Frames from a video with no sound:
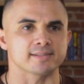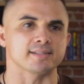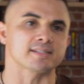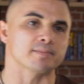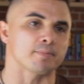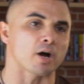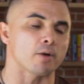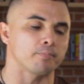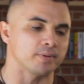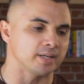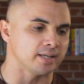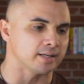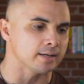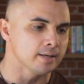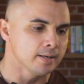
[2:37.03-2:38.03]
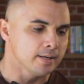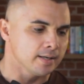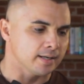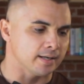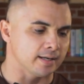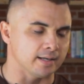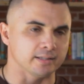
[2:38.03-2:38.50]
It's about being
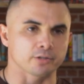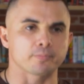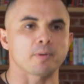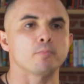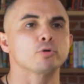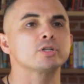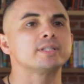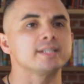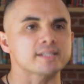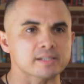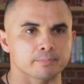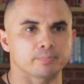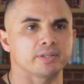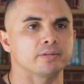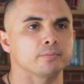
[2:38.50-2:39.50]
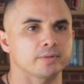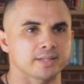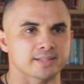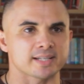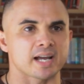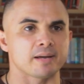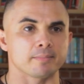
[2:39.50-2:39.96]
a little bit more disciplined with the
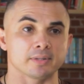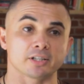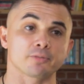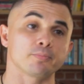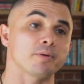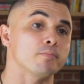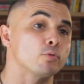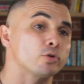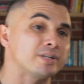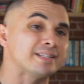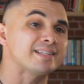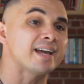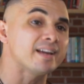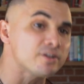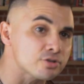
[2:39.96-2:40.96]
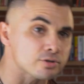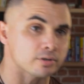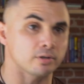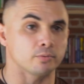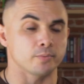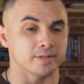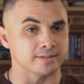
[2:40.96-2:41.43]
time, a little bit more
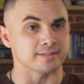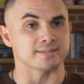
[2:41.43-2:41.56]
intentional with the